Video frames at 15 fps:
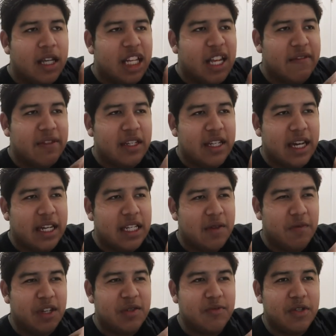gives you guys
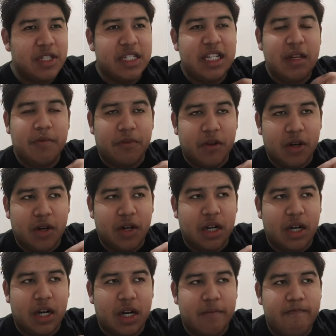a much more
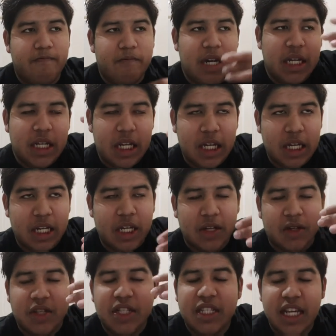deeper meaning and
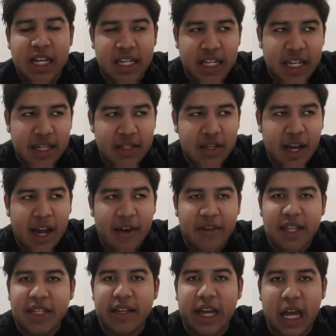understanding as to how
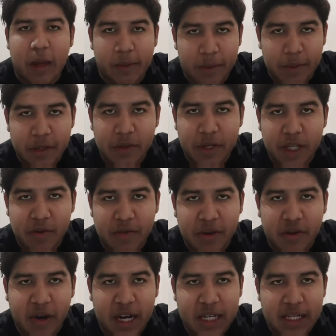this album is going to
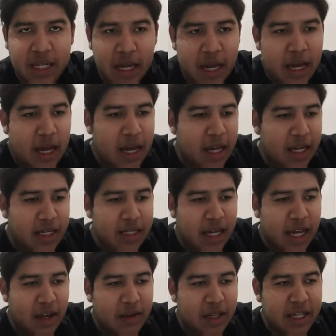progress and as
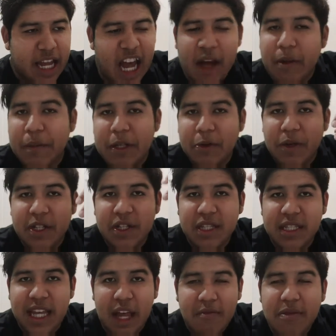to how this album is going to
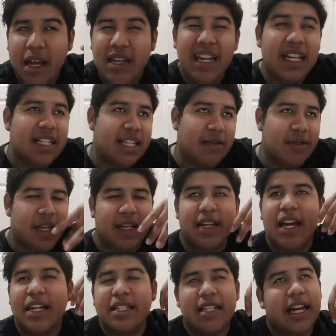sound,
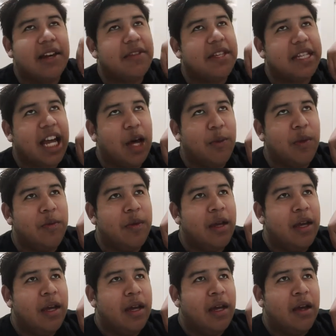as to how this
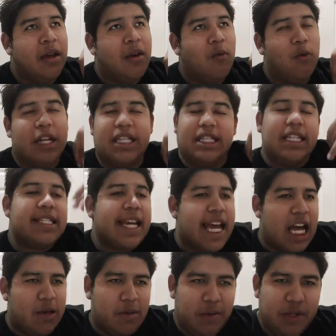album, what this
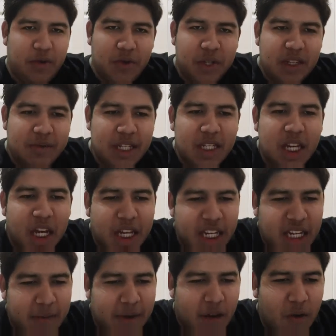album is going to be
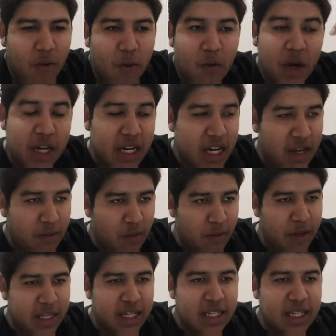talking about, what I will
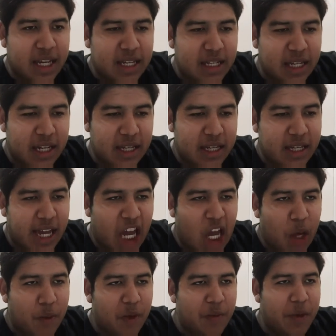be discussing in this
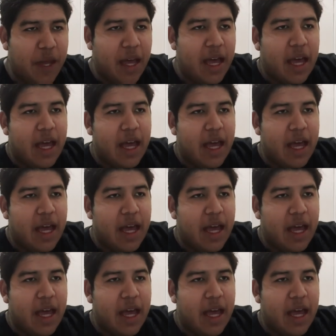album,